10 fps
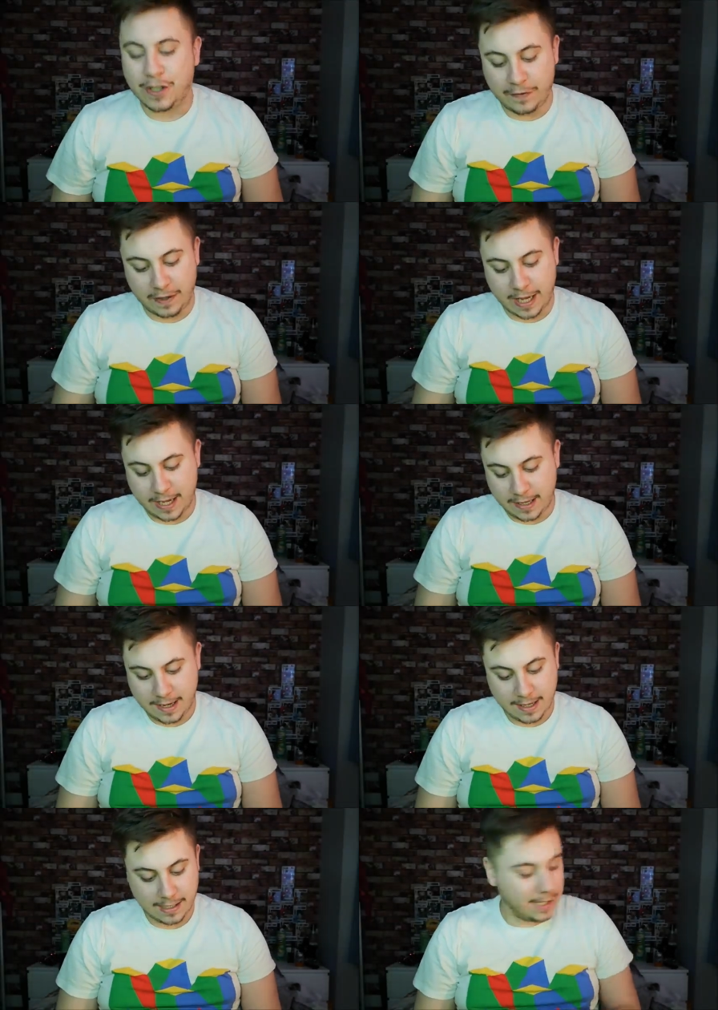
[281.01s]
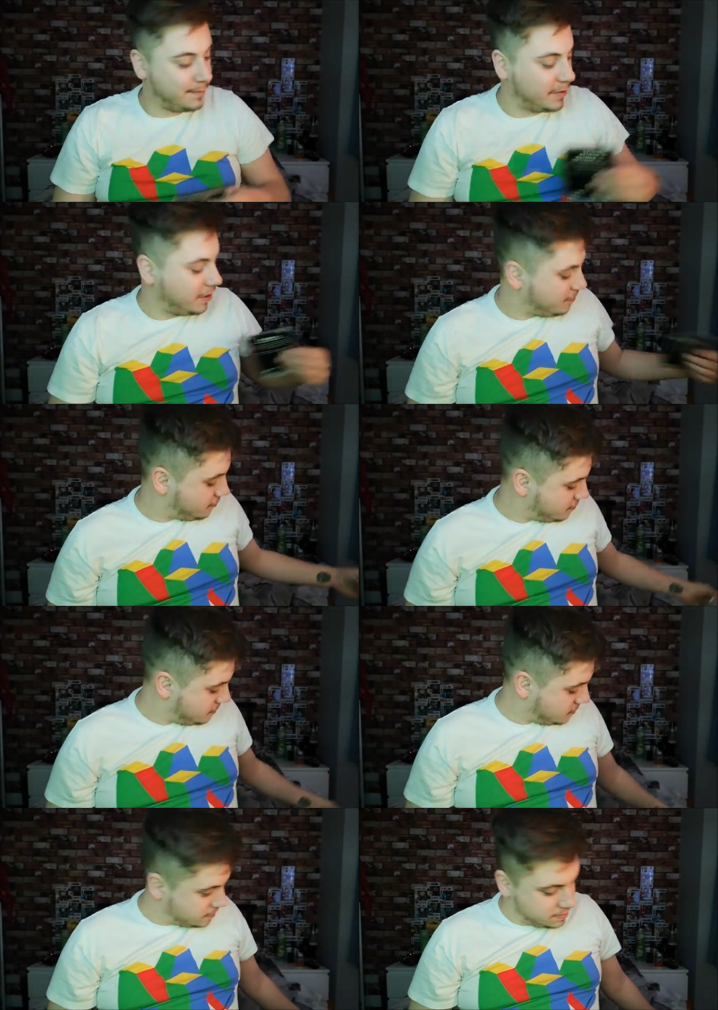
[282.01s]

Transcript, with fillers: just for that. That's pretty cool.